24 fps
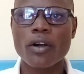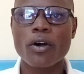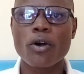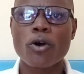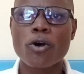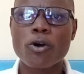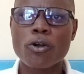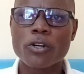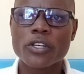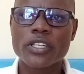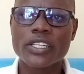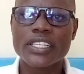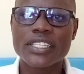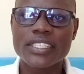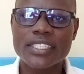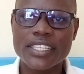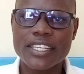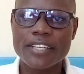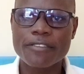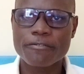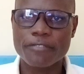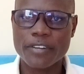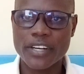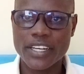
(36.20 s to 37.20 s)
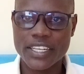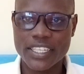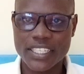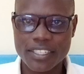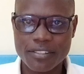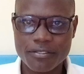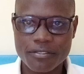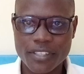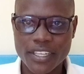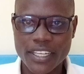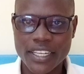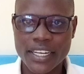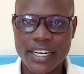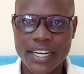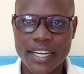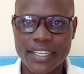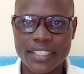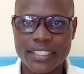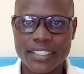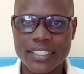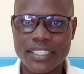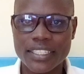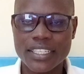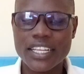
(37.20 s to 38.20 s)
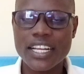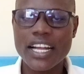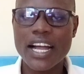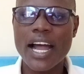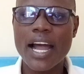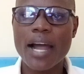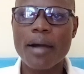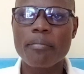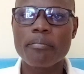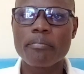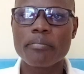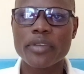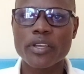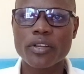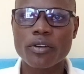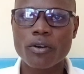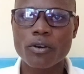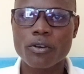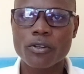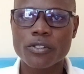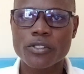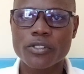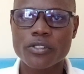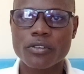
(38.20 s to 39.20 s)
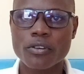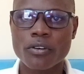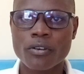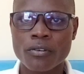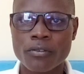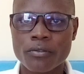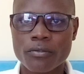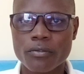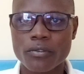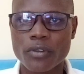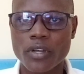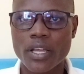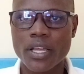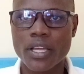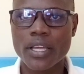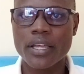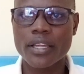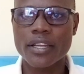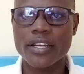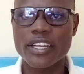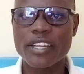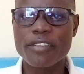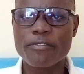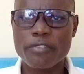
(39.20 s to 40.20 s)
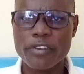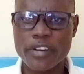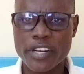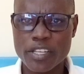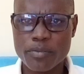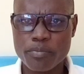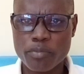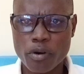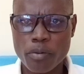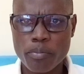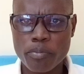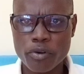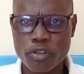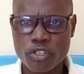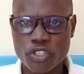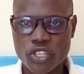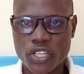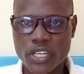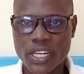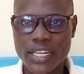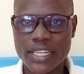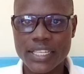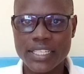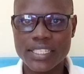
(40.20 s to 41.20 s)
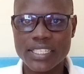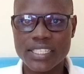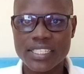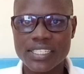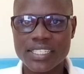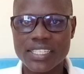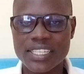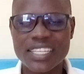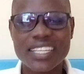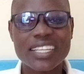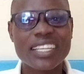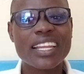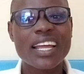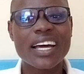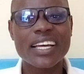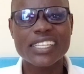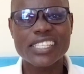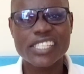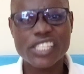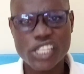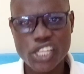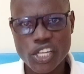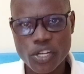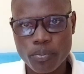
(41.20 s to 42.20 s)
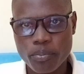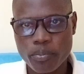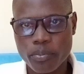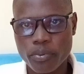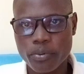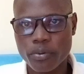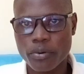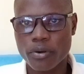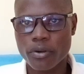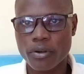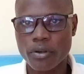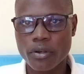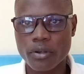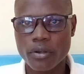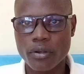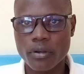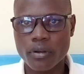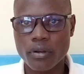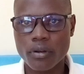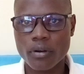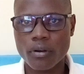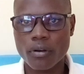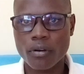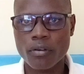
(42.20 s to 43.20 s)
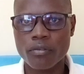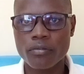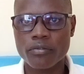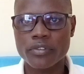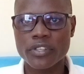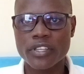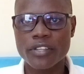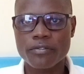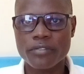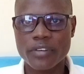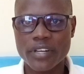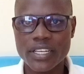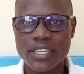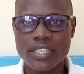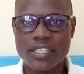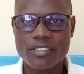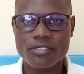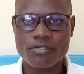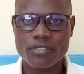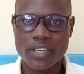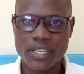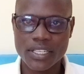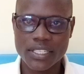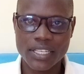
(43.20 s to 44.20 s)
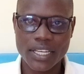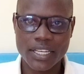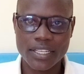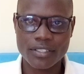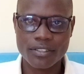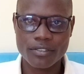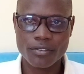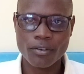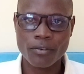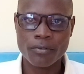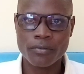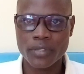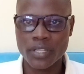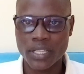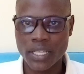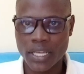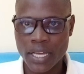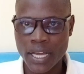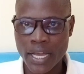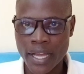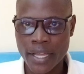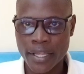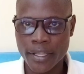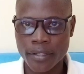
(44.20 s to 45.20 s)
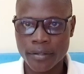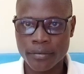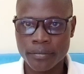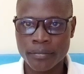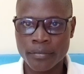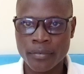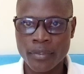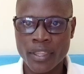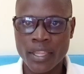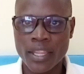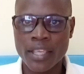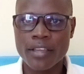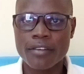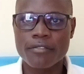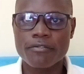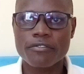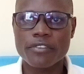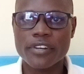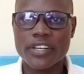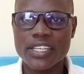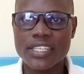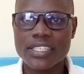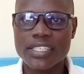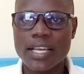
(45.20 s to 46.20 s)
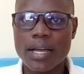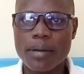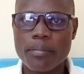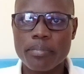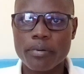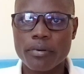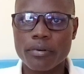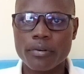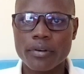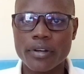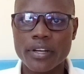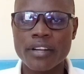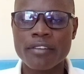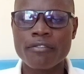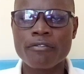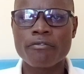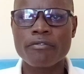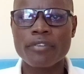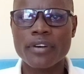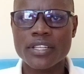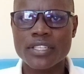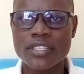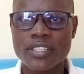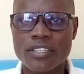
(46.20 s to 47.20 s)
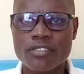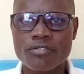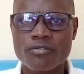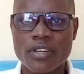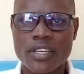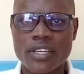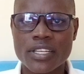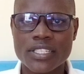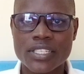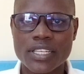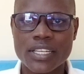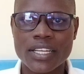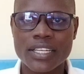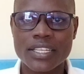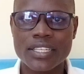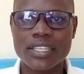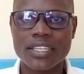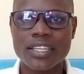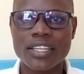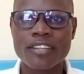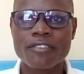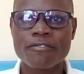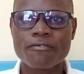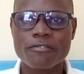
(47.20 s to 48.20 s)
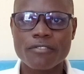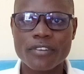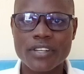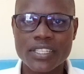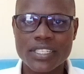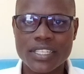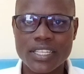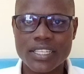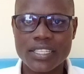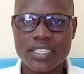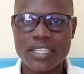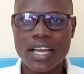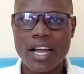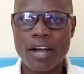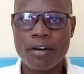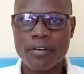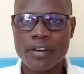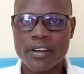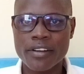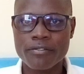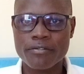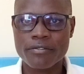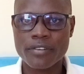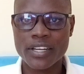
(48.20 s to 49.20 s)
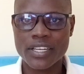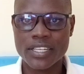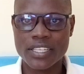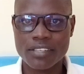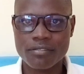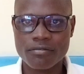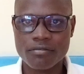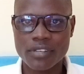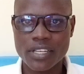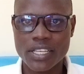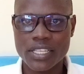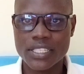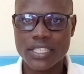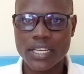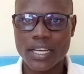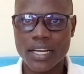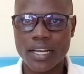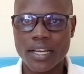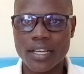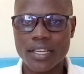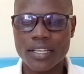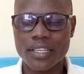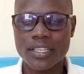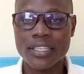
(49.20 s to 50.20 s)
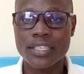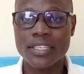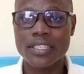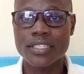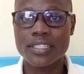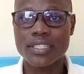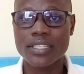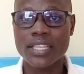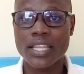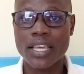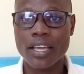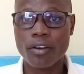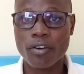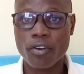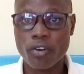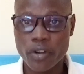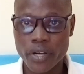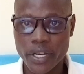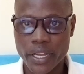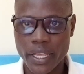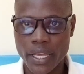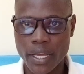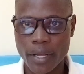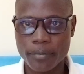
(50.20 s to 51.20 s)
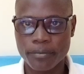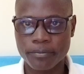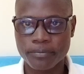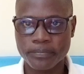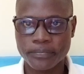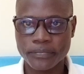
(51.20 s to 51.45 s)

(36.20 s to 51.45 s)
All these refractive errors come because of different proportionalities in the shape of different structures of the eye. For example, the first structure that influences our refractive nature is the cornea.